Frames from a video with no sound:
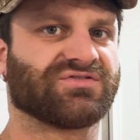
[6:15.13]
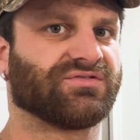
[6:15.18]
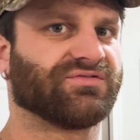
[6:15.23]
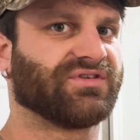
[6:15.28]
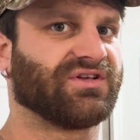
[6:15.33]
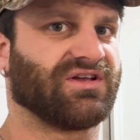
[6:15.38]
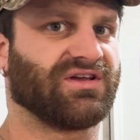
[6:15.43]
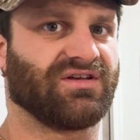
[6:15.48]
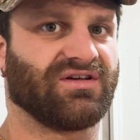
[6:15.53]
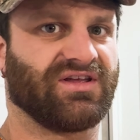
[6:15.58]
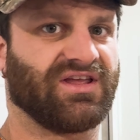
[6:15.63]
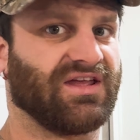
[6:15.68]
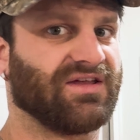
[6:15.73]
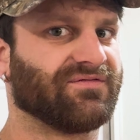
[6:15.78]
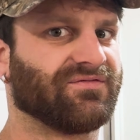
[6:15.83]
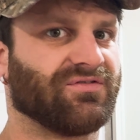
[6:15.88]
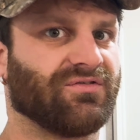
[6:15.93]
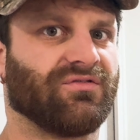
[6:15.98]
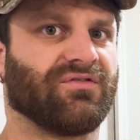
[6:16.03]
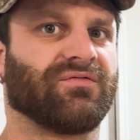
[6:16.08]
I mean, there's
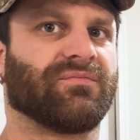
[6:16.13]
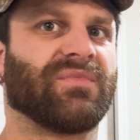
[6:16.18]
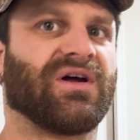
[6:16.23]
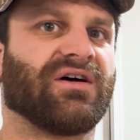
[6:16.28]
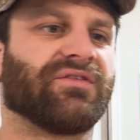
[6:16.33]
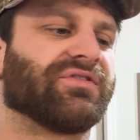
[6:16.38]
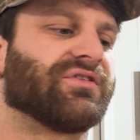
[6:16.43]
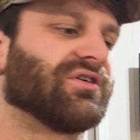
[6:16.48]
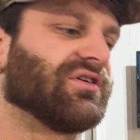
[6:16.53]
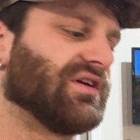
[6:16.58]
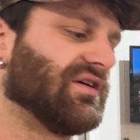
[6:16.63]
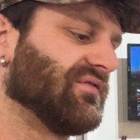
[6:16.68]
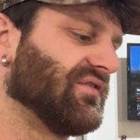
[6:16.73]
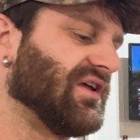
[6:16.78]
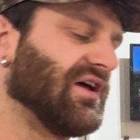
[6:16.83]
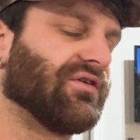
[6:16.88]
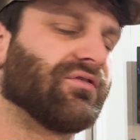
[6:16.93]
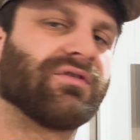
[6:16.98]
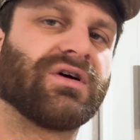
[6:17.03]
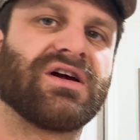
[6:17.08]
only a handful of them
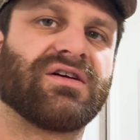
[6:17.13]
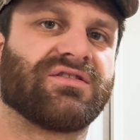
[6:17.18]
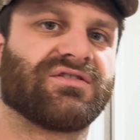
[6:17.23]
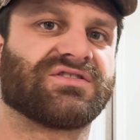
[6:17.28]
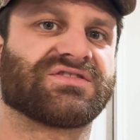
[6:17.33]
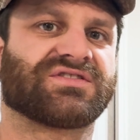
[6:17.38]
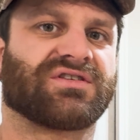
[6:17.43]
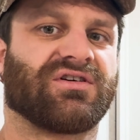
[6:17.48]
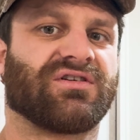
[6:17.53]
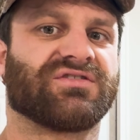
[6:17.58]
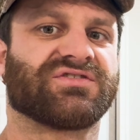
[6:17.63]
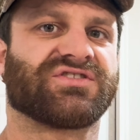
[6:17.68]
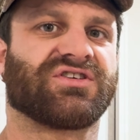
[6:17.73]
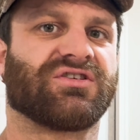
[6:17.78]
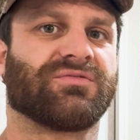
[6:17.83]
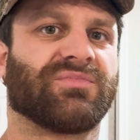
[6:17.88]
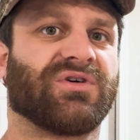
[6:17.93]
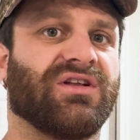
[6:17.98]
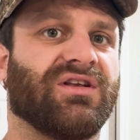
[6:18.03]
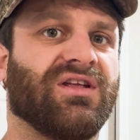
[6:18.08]
out there given how rare
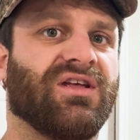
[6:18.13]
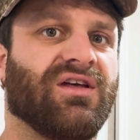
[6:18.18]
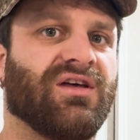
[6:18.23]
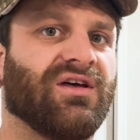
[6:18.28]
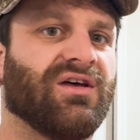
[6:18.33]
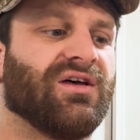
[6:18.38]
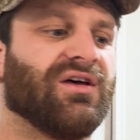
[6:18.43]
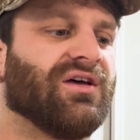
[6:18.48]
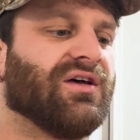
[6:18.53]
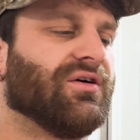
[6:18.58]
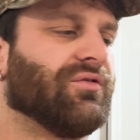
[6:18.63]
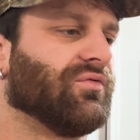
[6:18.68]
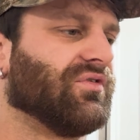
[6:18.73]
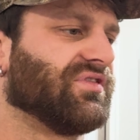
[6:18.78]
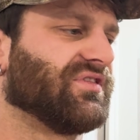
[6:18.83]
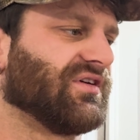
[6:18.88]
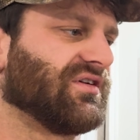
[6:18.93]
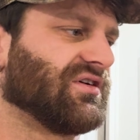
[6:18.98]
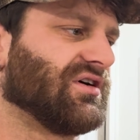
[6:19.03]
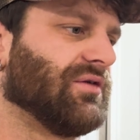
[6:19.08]
these cars are, but
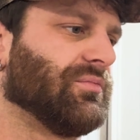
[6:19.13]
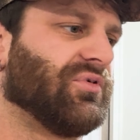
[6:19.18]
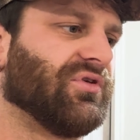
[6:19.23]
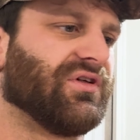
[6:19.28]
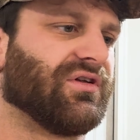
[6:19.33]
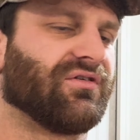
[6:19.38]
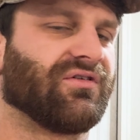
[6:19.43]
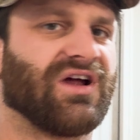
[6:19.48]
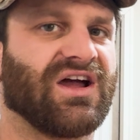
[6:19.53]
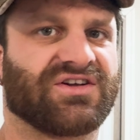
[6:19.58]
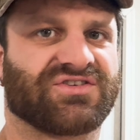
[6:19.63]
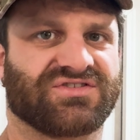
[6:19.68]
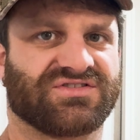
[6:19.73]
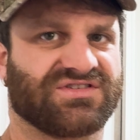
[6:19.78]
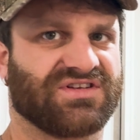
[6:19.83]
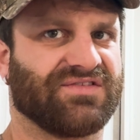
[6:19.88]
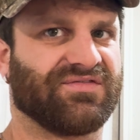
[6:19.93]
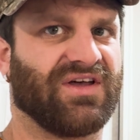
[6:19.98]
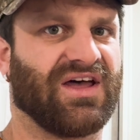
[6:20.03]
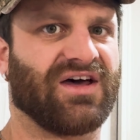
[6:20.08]
with the couple
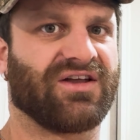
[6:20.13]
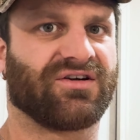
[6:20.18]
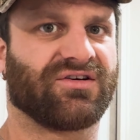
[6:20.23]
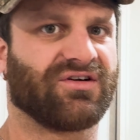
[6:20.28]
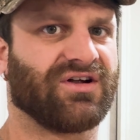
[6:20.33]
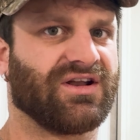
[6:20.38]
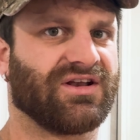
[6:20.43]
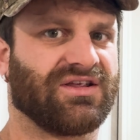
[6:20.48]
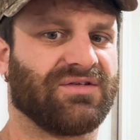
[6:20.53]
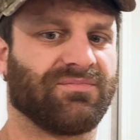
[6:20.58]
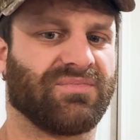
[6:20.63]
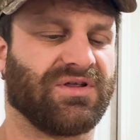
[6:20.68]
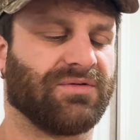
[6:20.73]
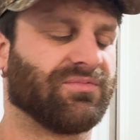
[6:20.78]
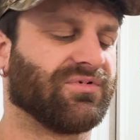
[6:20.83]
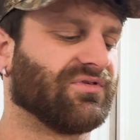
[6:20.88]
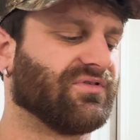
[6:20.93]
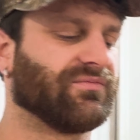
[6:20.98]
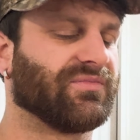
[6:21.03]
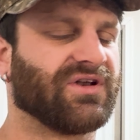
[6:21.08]
interactions I've had
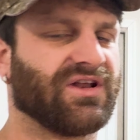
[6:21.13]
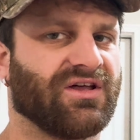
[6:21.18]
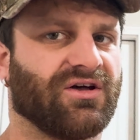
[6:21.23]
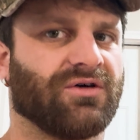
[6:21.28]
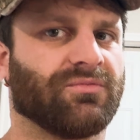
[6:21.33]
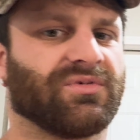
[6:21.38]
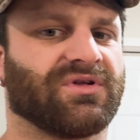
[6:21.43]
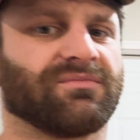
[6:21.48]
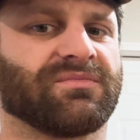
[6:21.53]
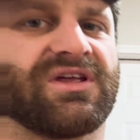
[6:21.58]
already, people have been